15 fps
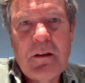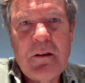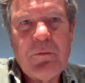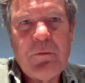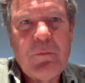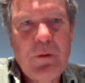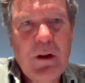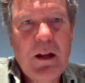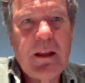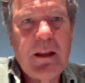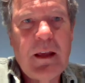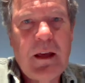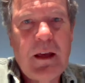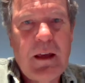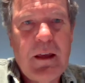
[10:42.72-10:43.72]
really
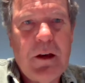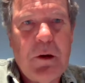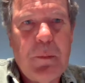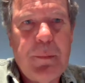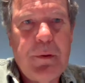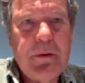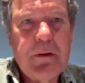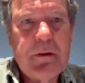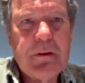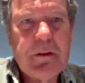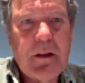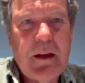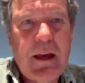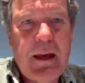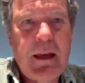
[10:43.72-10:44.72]
a help
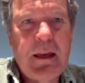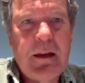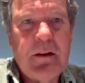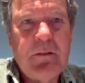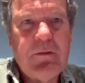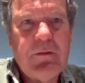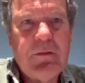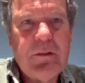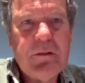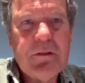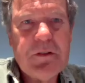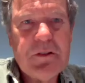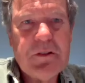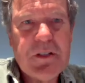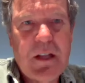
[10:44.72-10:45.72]
to have
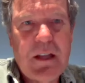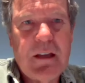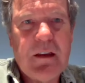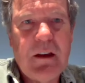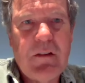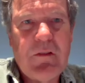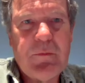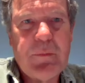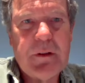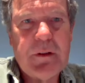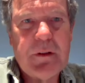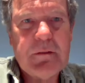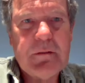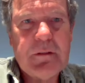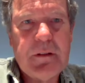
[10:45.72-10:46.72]
state government
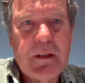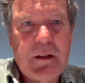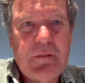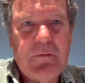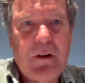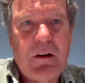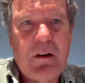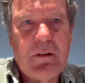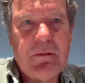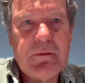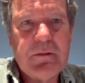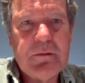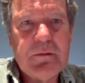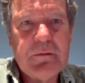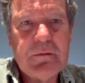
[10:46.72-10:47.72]
get
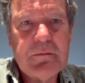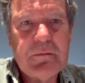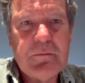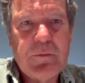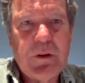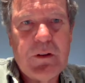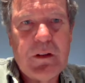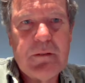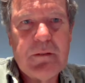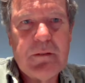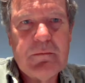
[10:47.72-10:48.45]
involved with it?